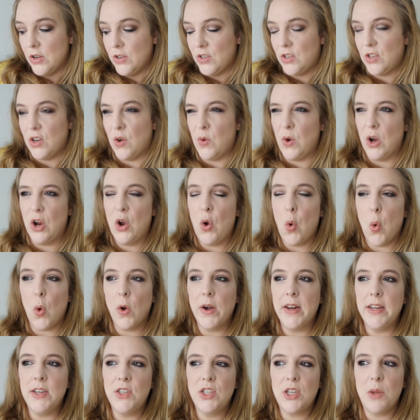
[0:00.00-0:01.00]
So
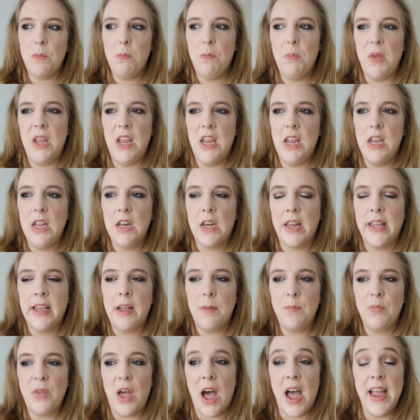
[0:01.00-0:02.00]
according to me,
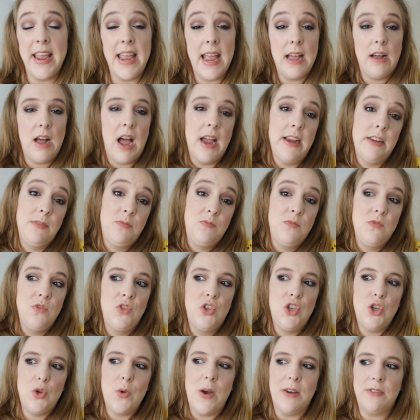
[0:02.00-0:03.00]
like I
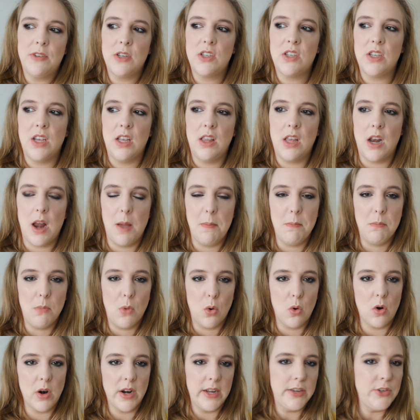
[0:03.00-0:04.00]
do have to say that I'm
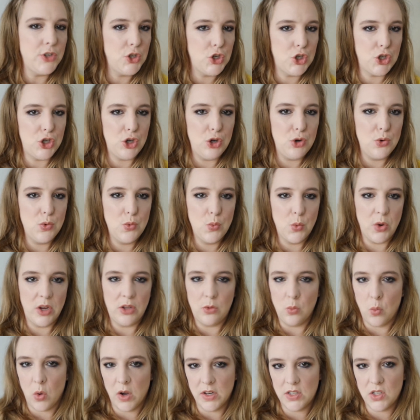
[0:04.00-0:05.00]
more in tune
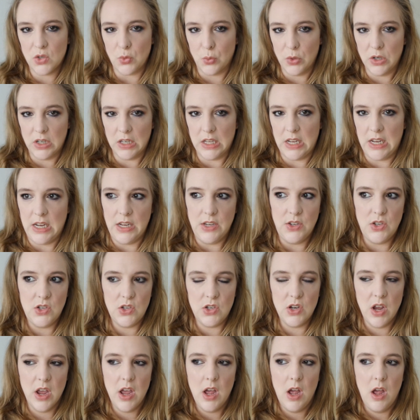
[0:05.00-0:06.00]
with what's
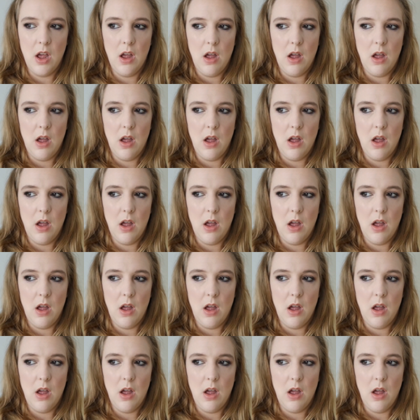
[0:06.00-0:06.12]
released